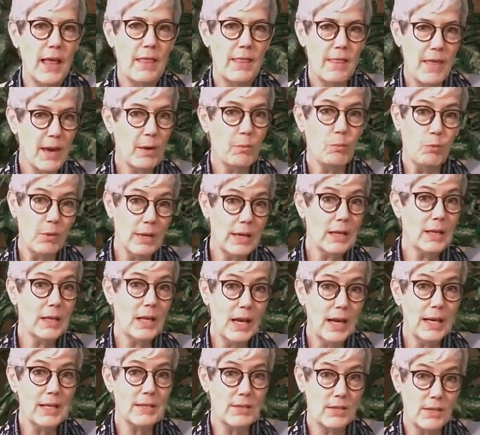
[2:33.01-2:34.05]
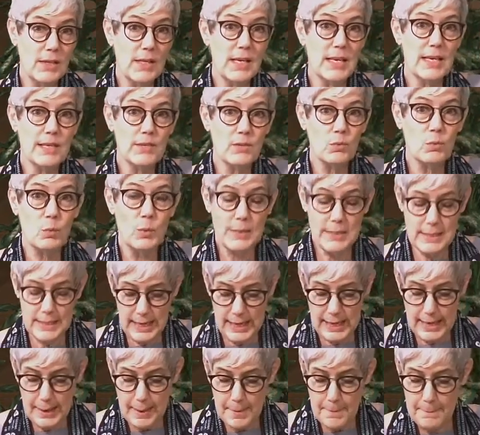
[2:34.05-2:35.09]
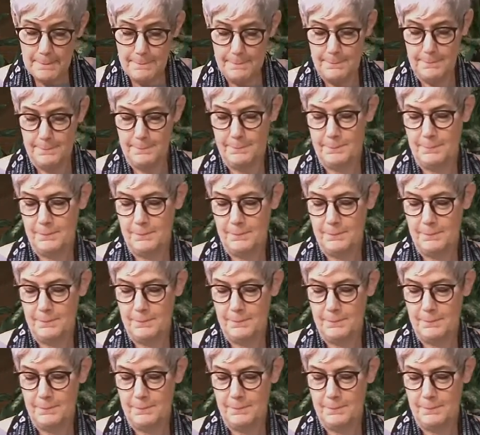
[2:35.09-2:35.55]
they realized this was him.